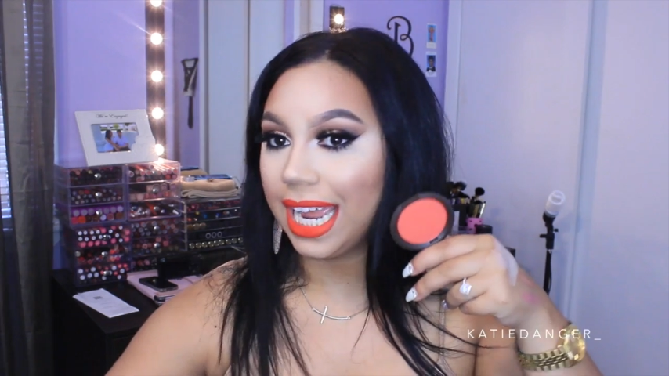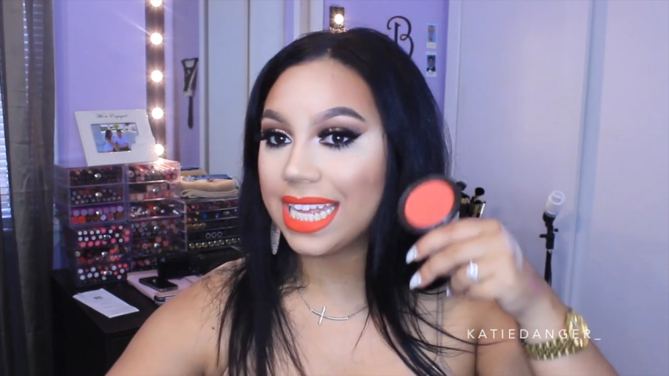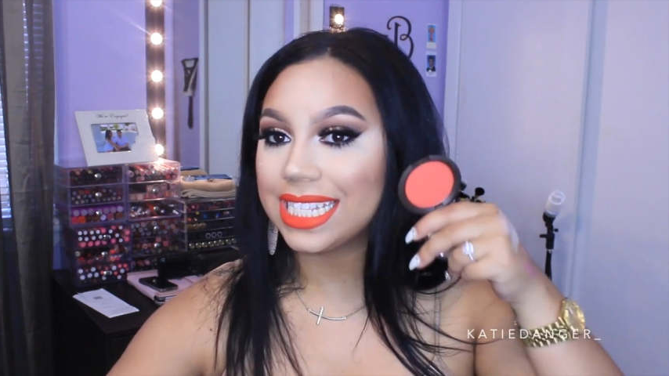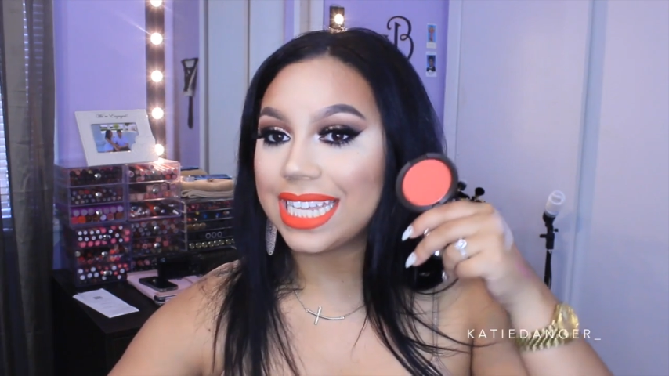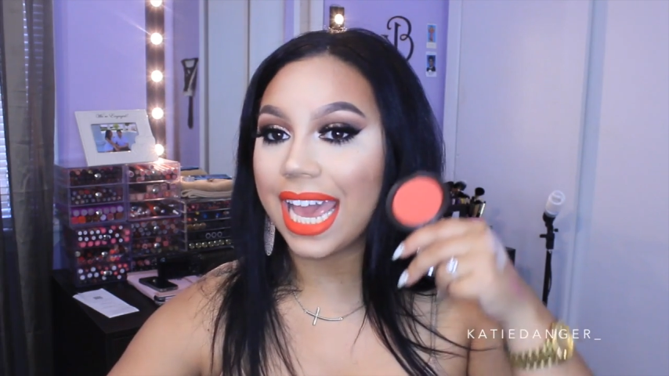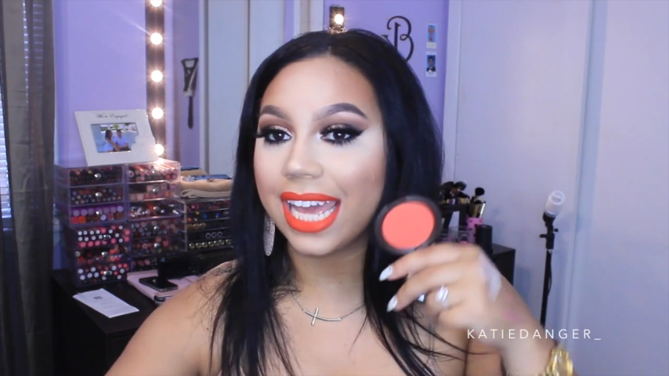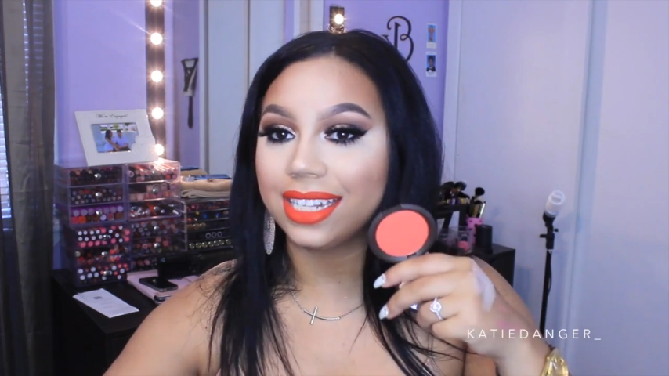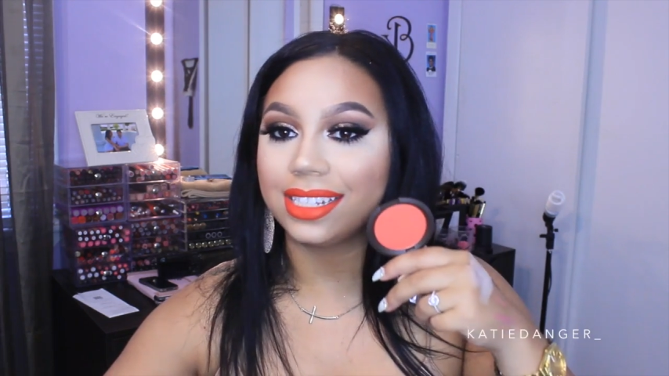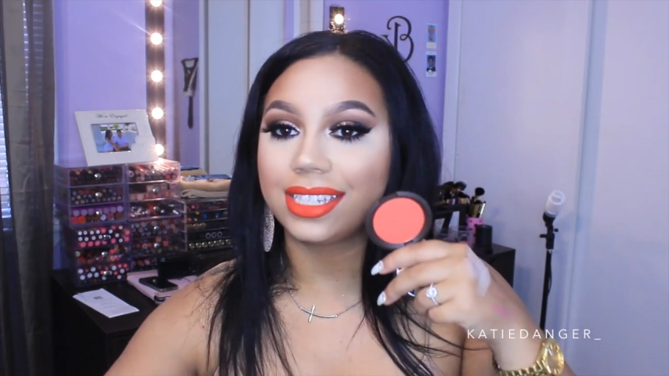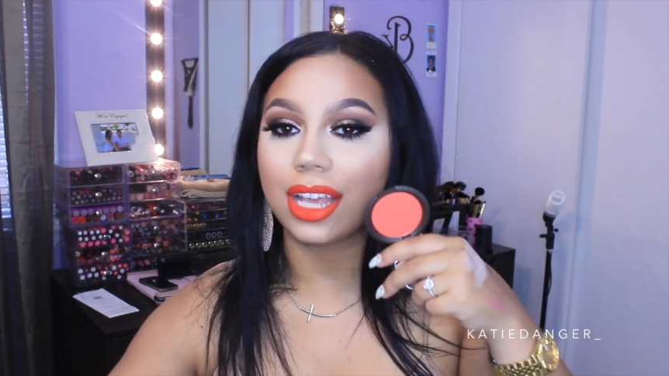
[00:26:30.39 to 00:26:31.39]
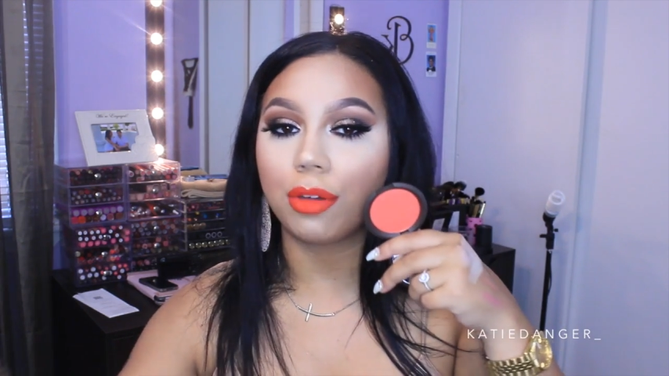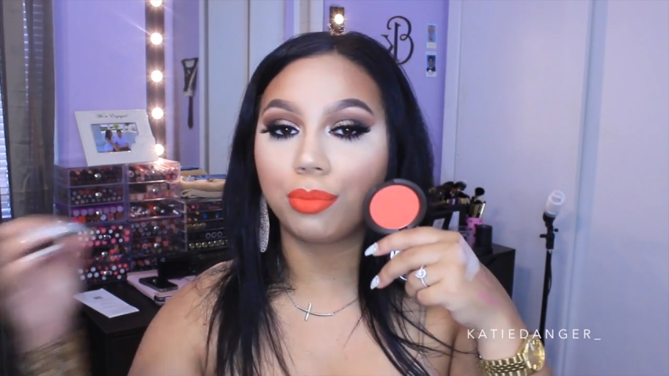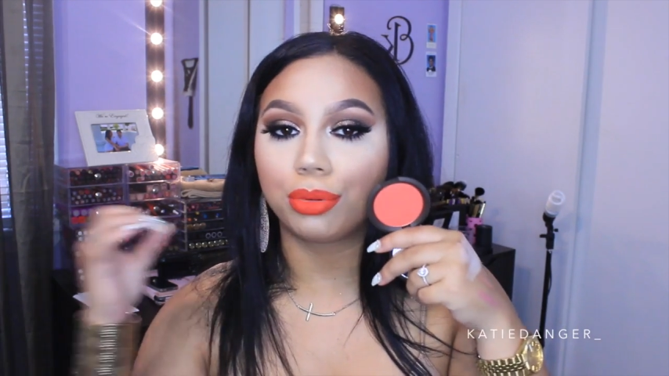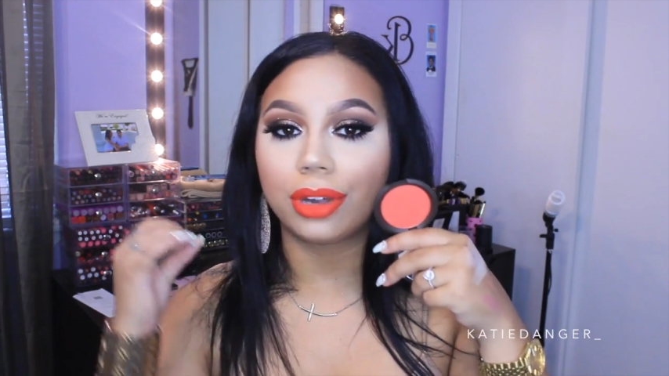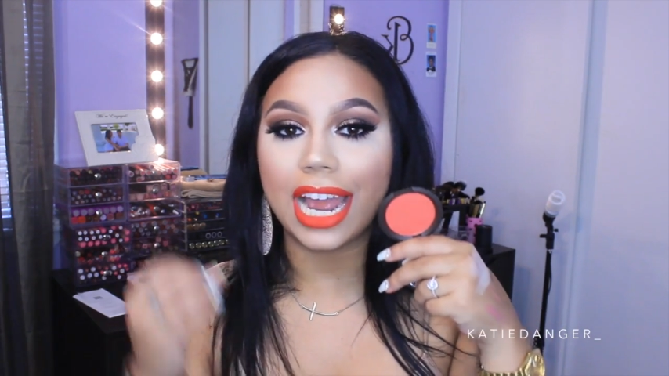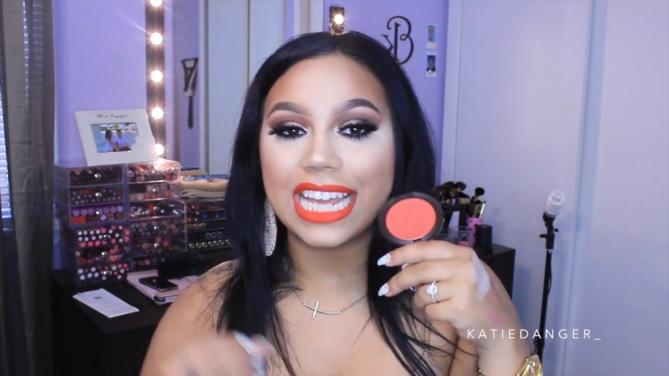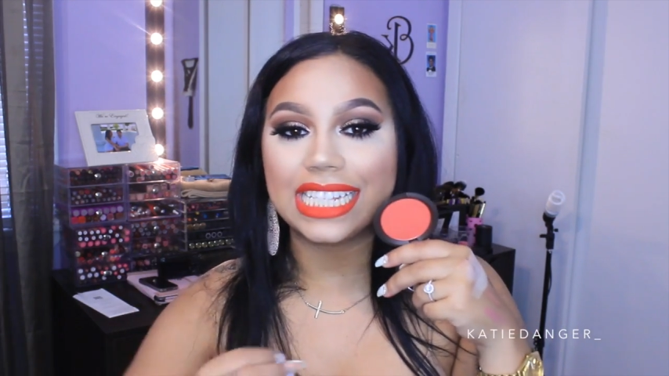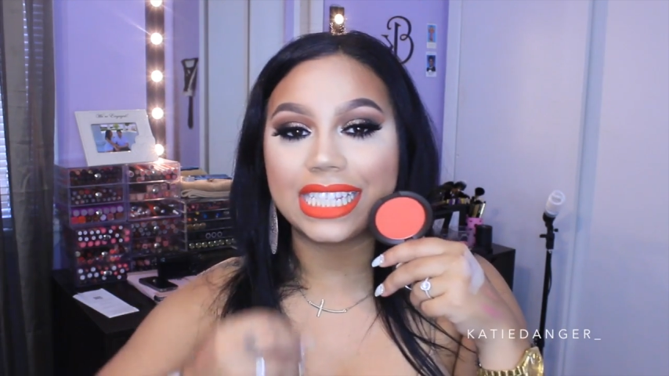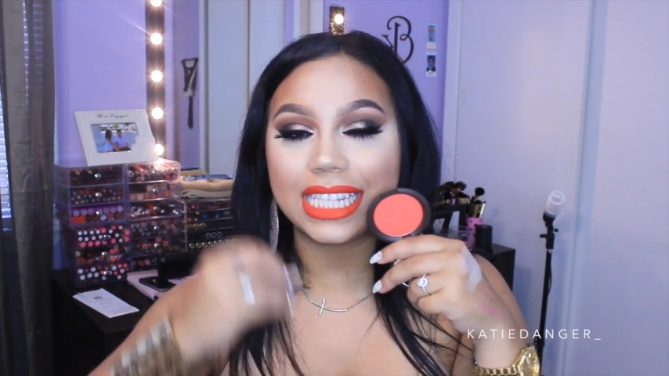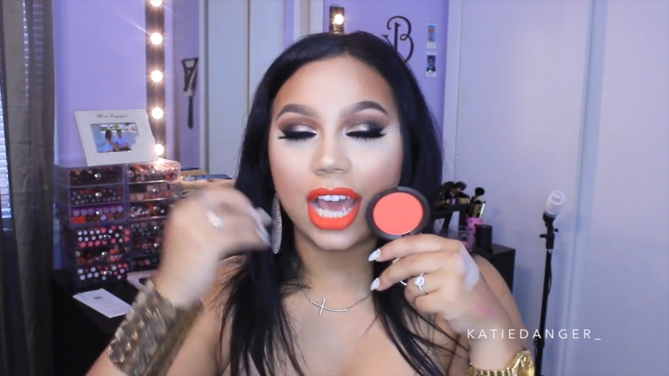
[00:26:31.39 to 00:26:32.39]
intense
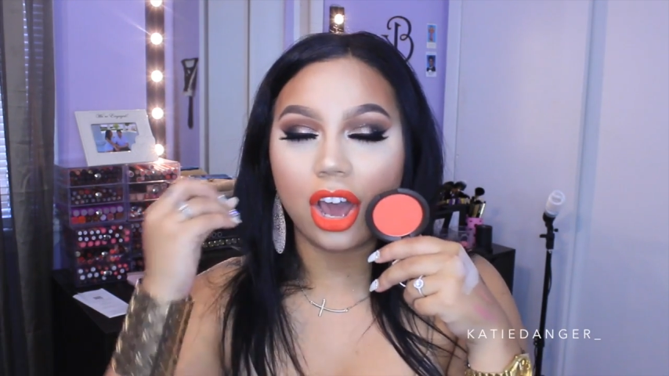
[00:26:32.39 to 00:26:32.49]
bright